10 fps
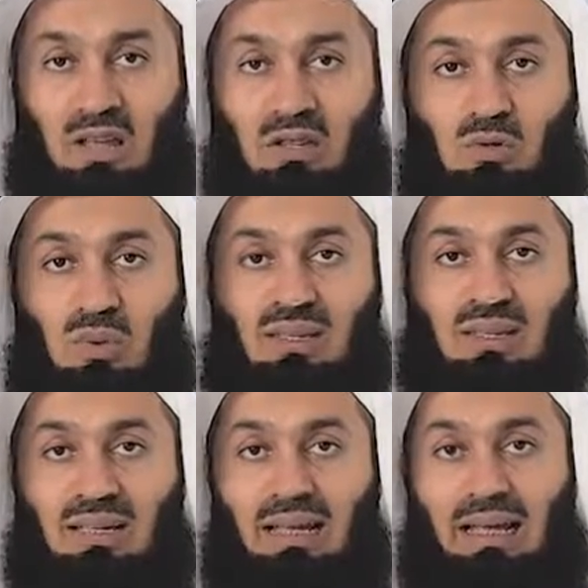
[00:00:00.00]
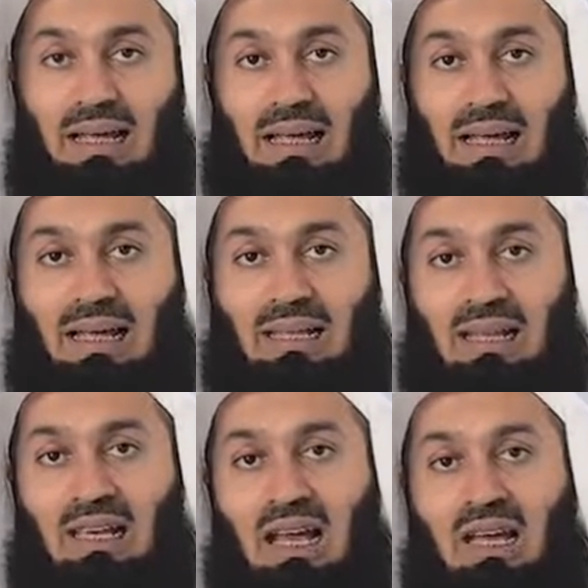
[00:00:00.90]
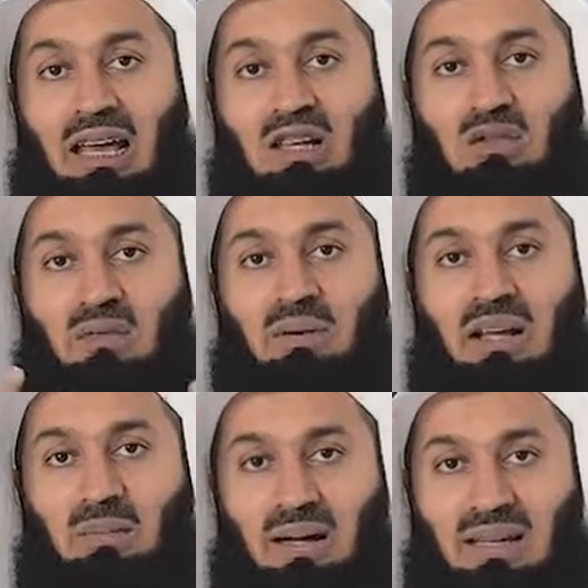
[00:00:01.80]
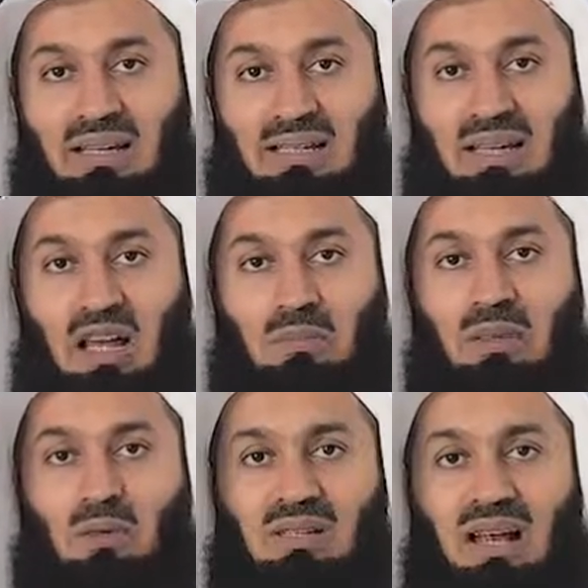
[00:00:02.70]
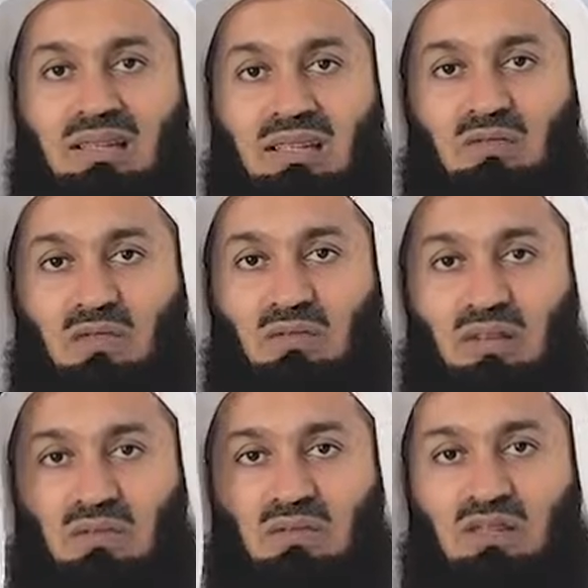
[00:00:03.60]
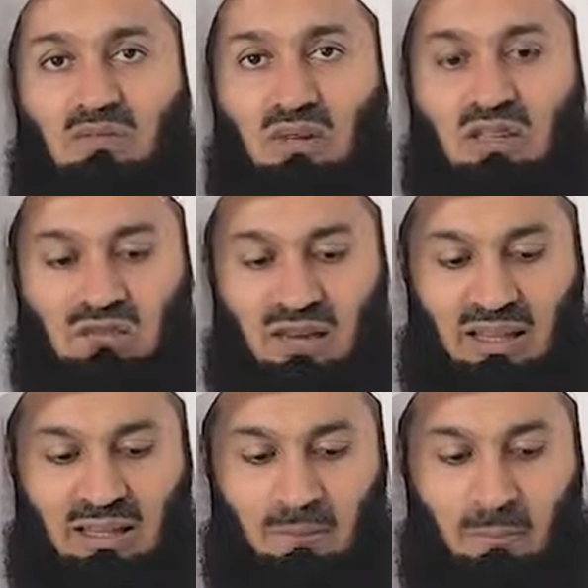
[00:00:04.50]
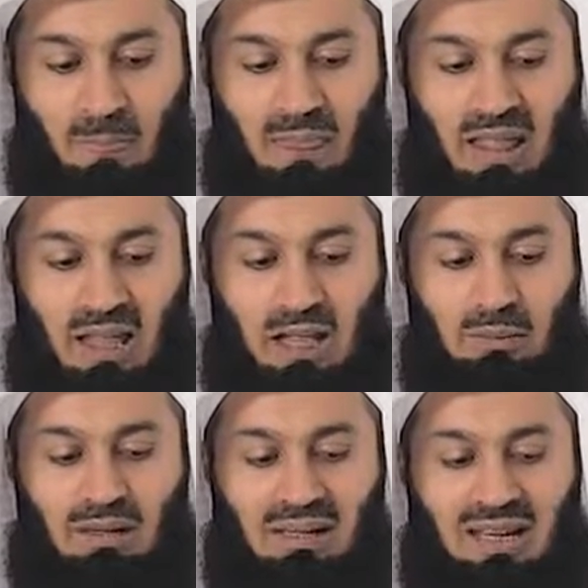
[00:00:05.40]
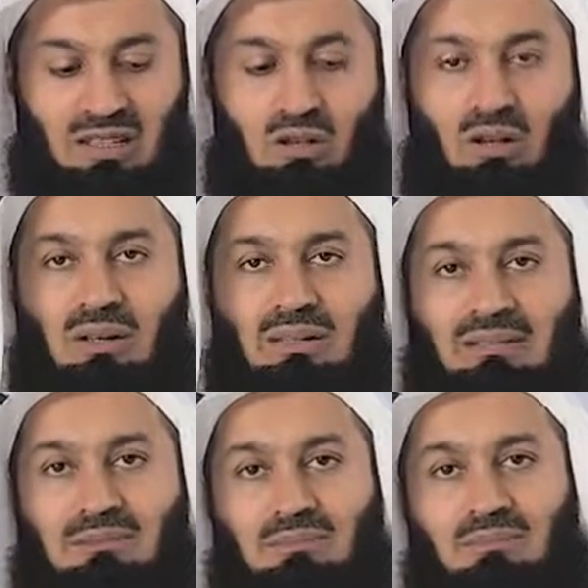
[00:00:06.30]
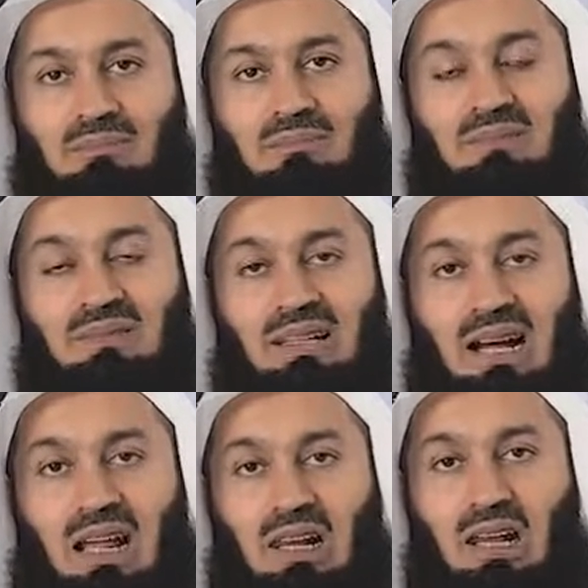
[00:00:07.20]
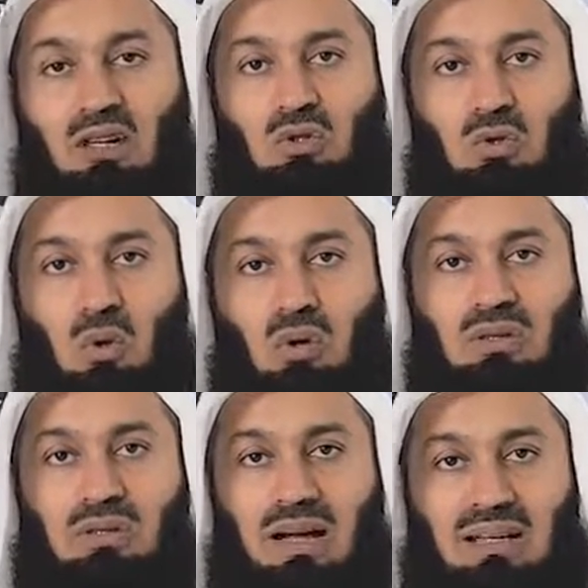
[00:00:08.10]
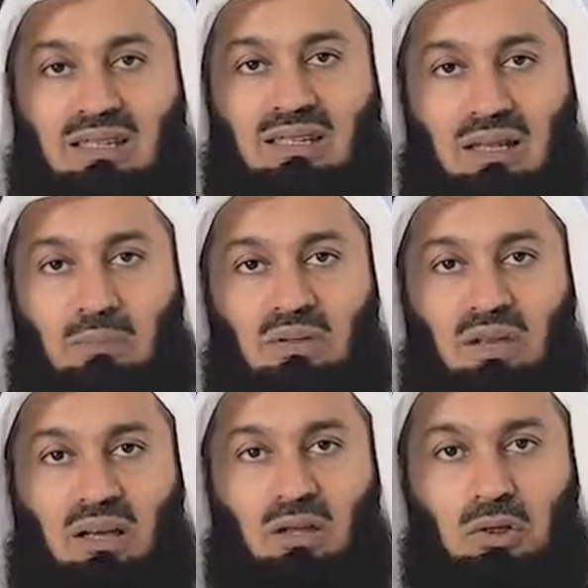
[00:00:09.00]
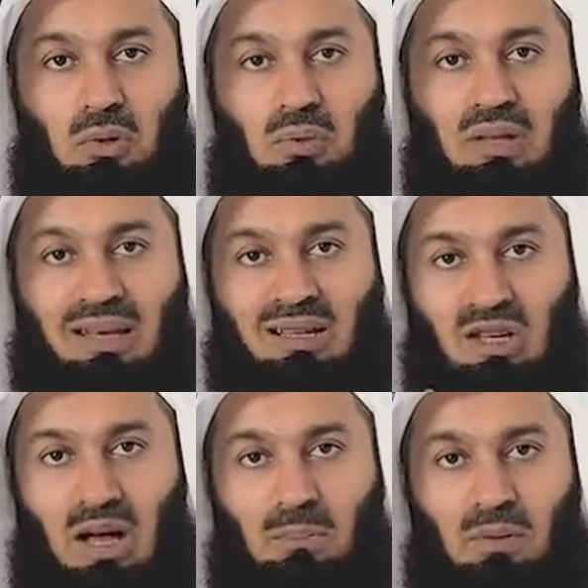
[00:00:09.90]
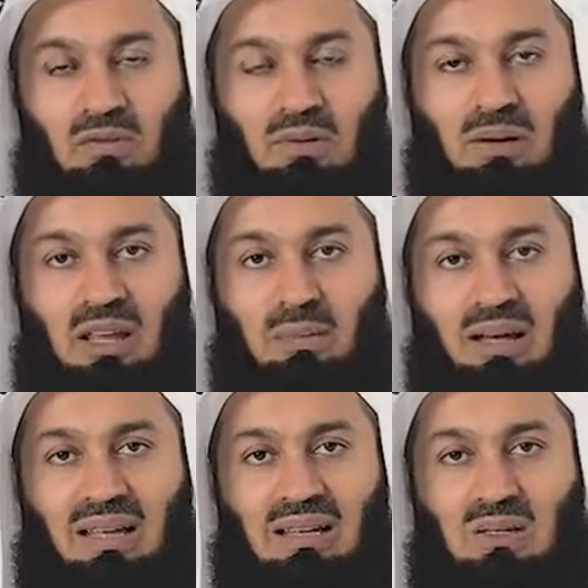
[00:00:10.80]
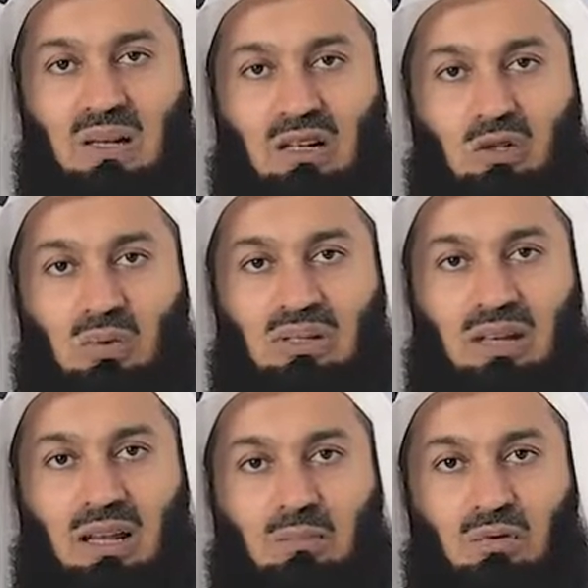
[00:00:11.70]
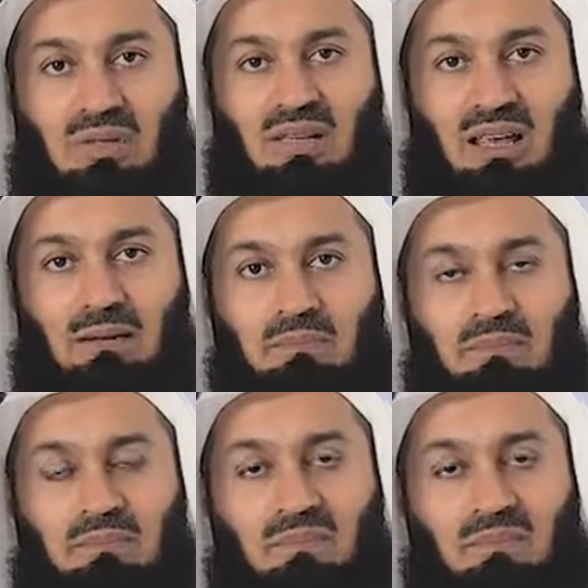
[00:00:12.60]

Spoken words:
Now this was in the young age of Ibrahim alayhi salam. He was asking for forgiveness for his father. But later on, Allah taught us something through the example of Ibrahim alayhi salatu wasalam to say,